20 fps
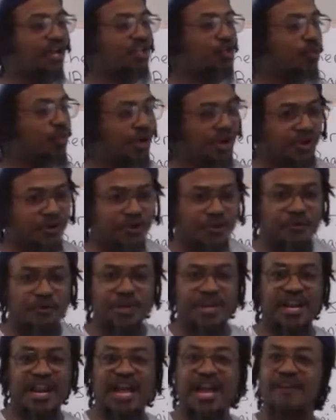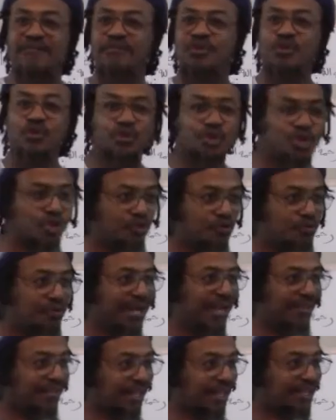Twitter, we didn't have
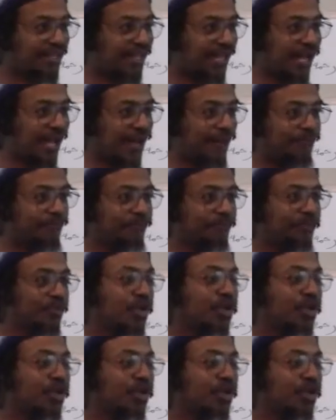YouTube at that time.